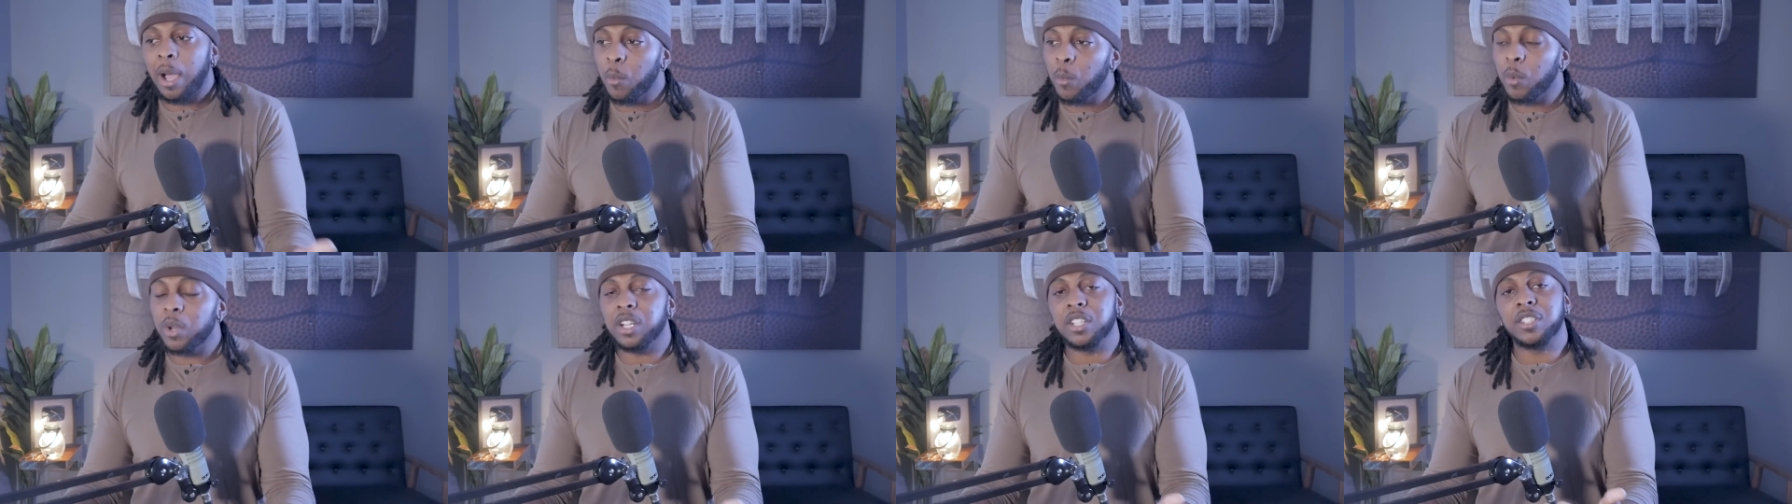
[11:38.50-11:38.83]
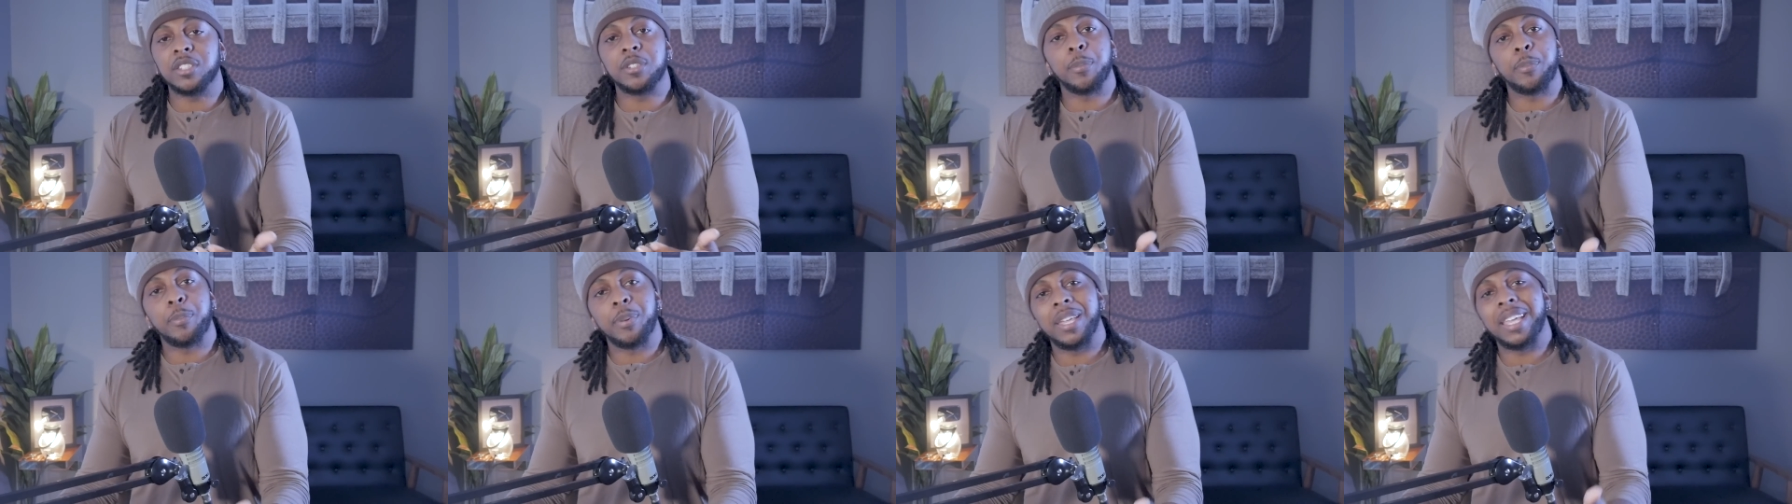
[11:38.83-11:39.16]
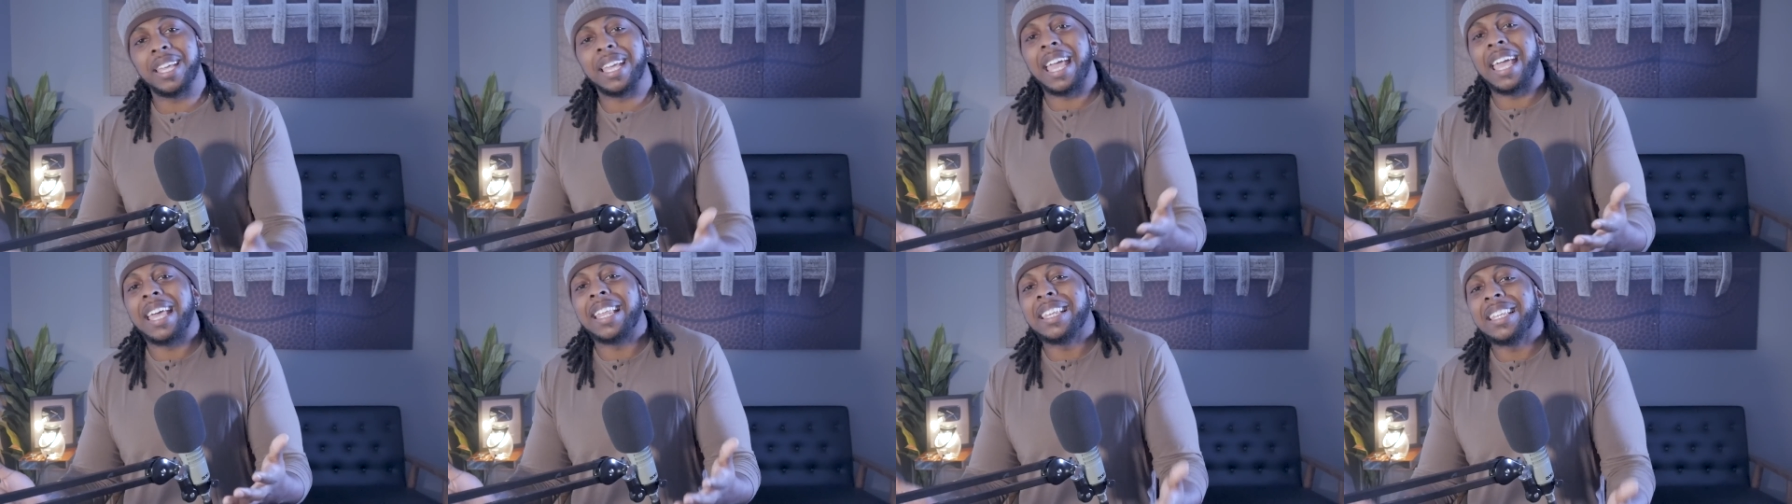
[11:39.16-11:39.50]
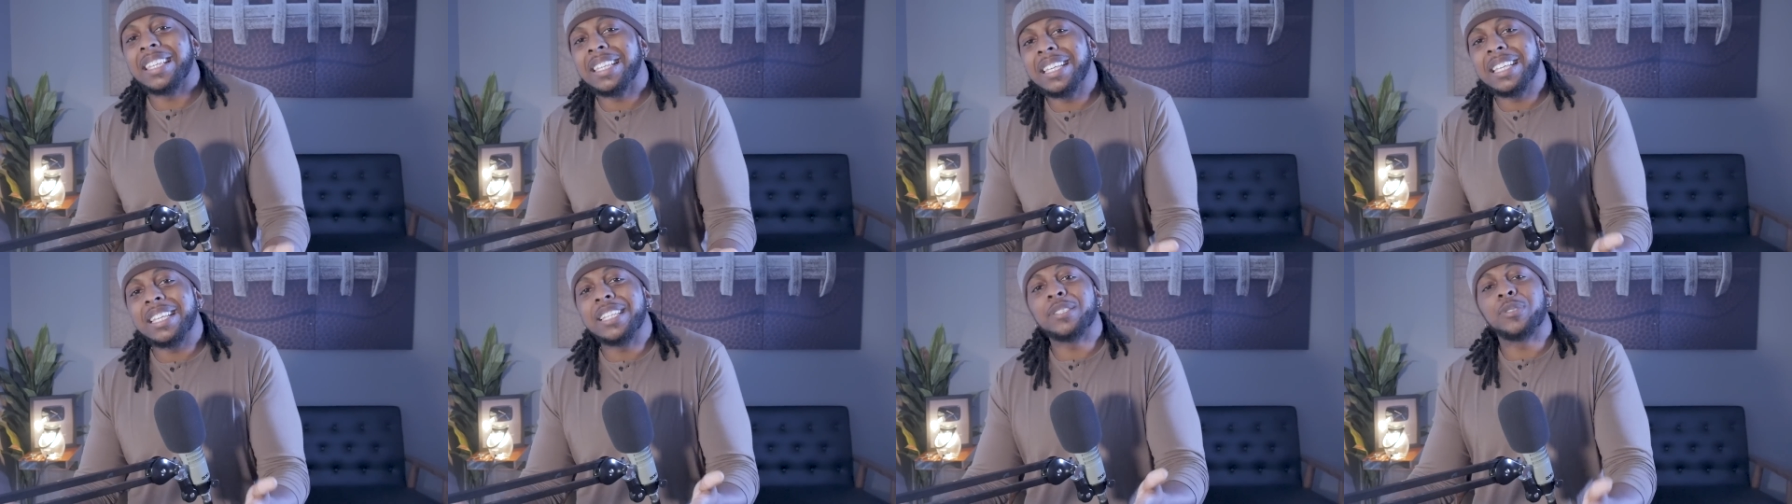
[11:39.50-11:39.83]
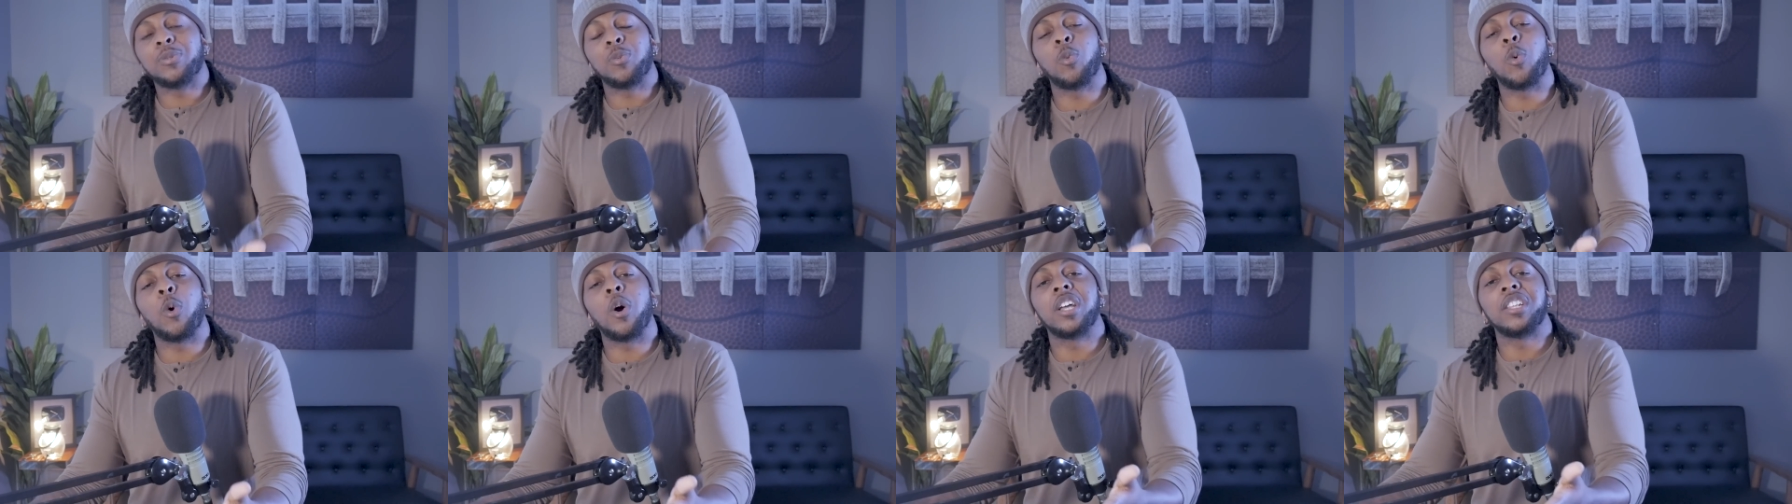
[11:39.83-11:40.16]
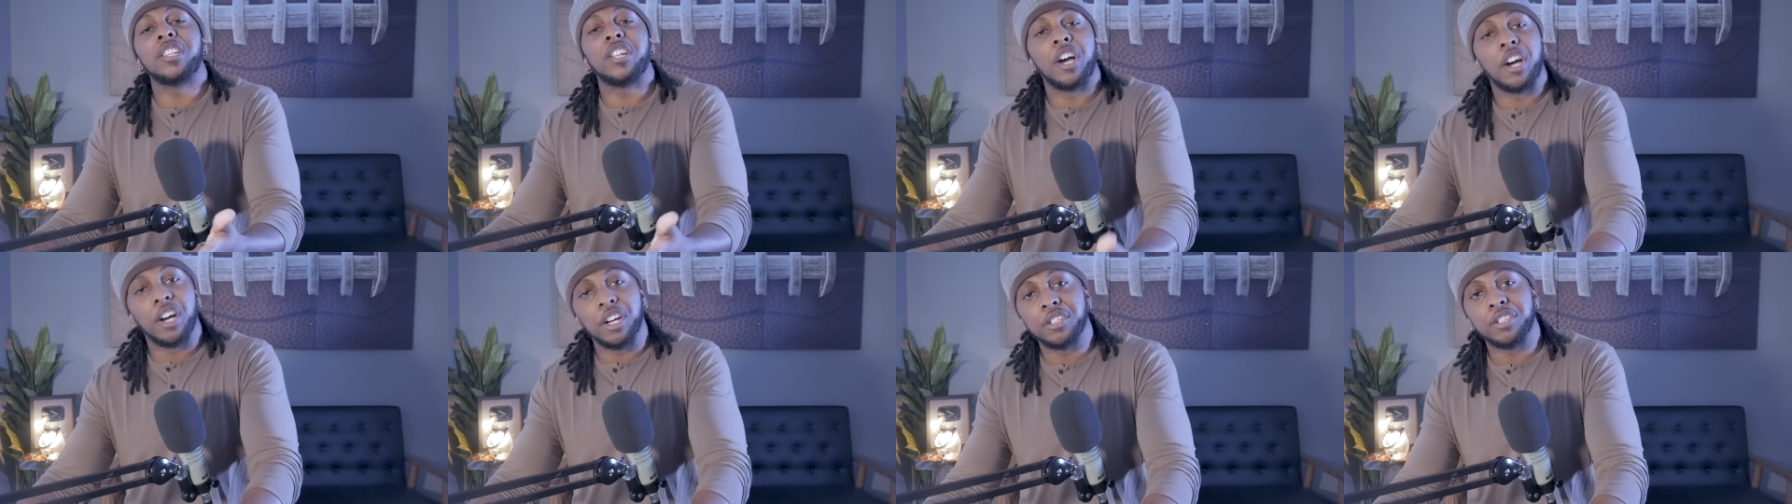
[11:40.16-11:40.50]
I wanted to pick at least
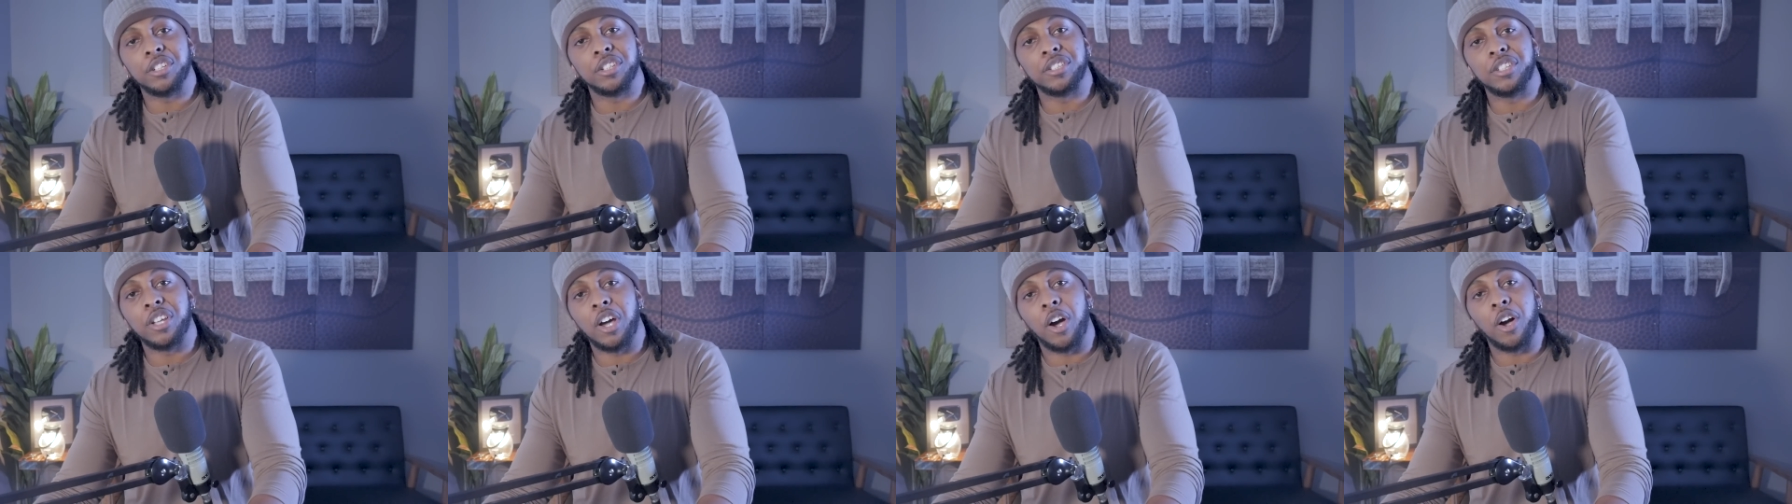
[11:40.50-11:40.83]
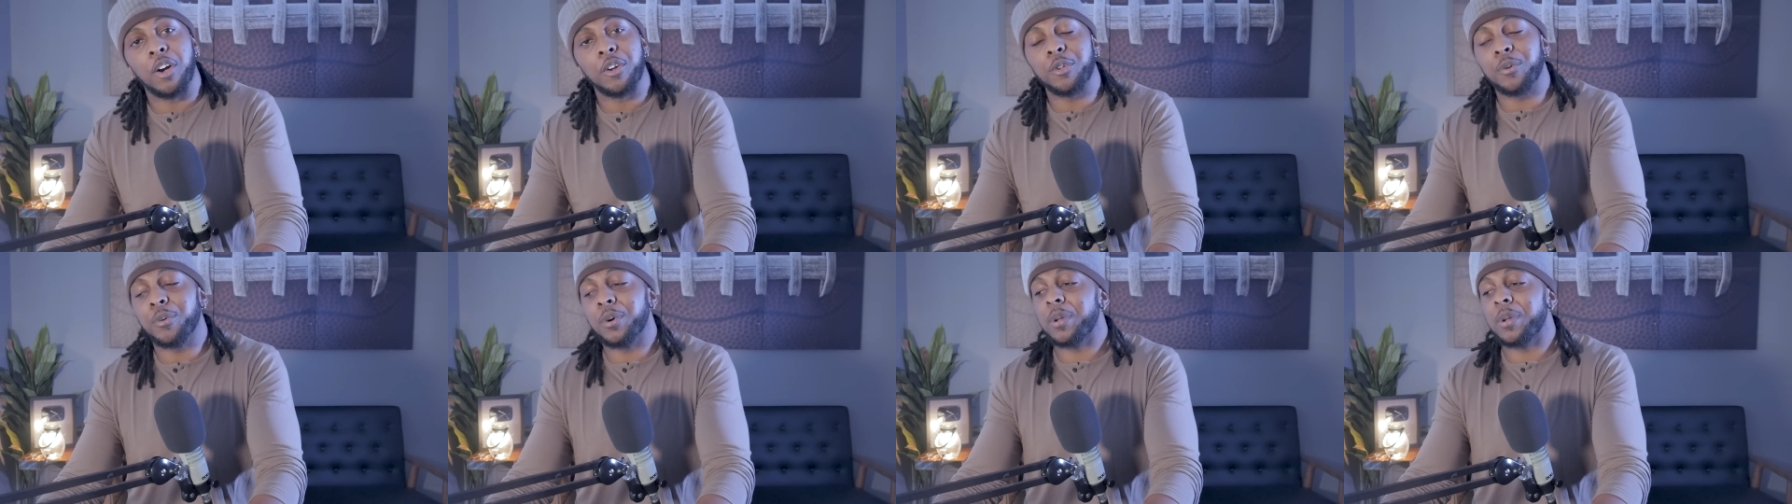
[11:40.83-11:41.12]
one underdog.